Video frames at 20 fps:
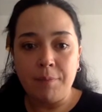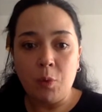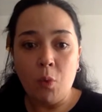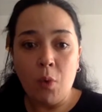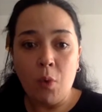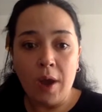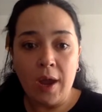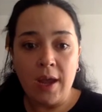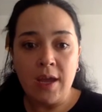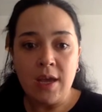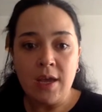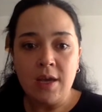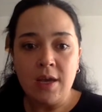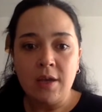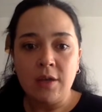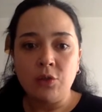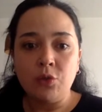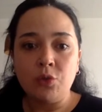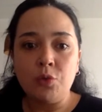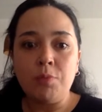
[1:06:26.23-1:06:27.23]
way
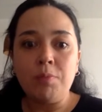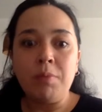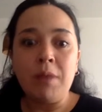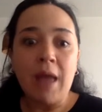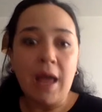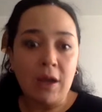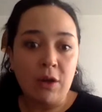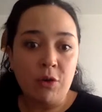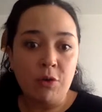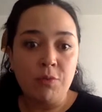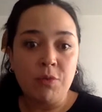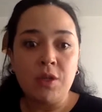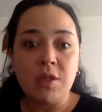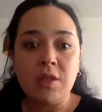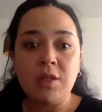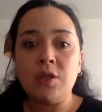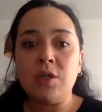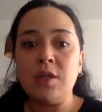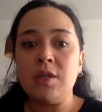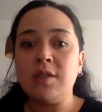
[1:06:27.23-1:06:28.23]
to Black
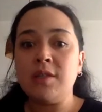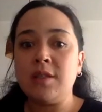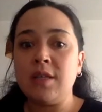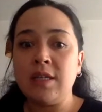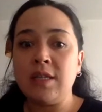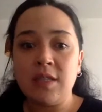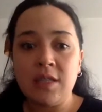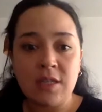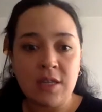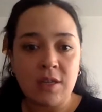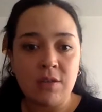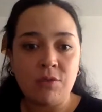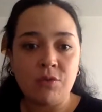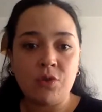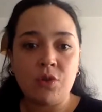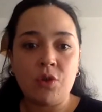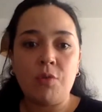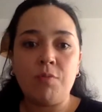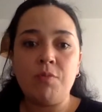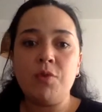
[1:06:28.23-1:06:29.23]
communities,
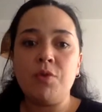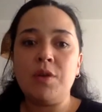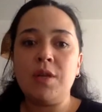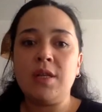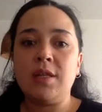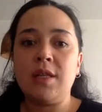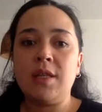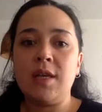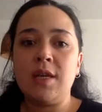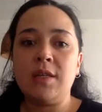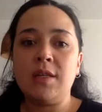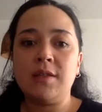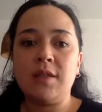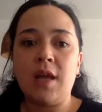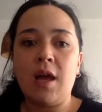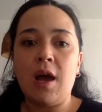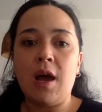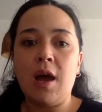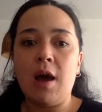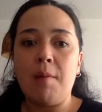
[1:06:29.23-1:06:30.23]
indigenous communities,
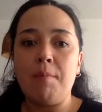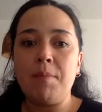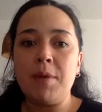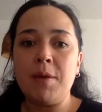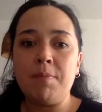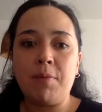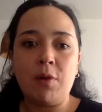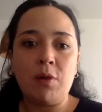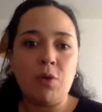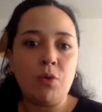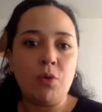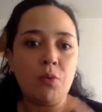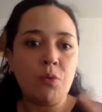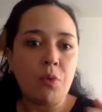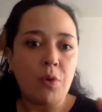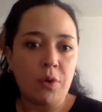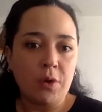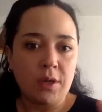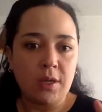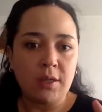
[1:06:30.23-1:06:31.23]
people who
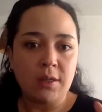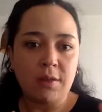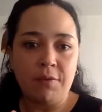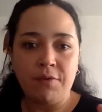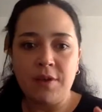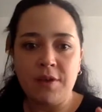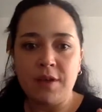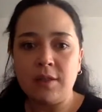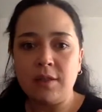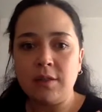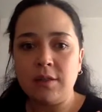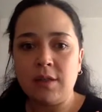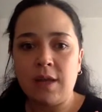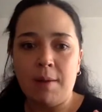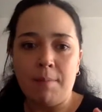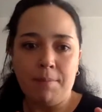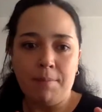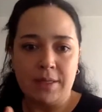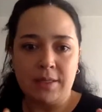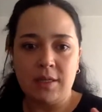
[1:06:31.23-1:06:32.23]
work in the field,
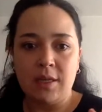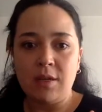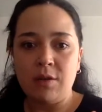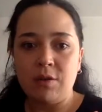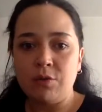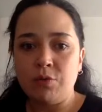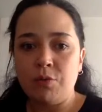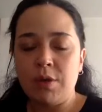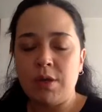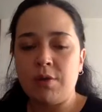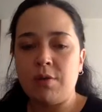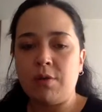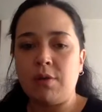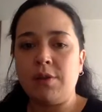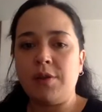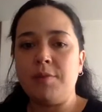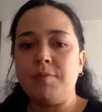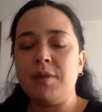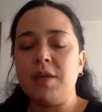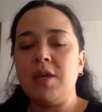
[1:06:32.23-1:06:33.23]
campesinos, we
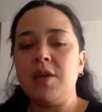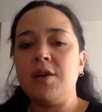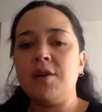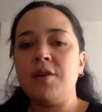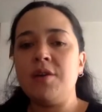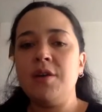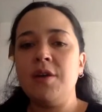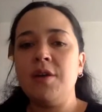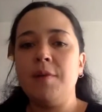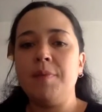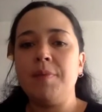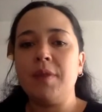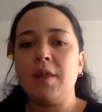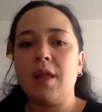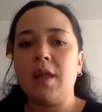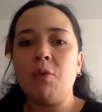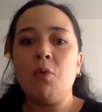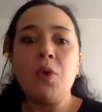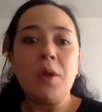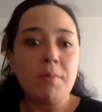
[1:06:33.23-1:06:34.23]
call them here,
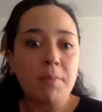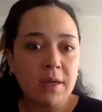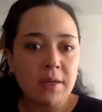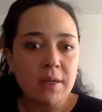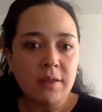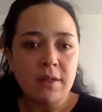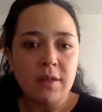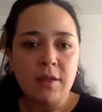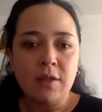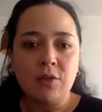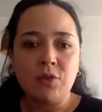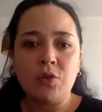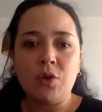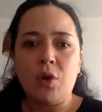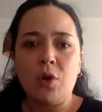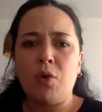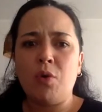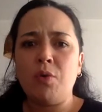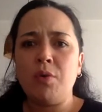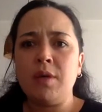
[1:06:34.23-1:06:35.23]
women.
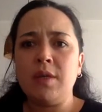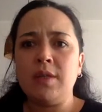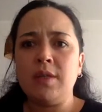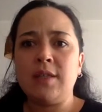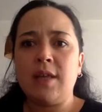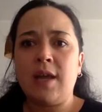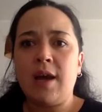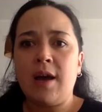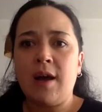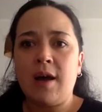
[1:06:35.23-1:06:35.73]
So it's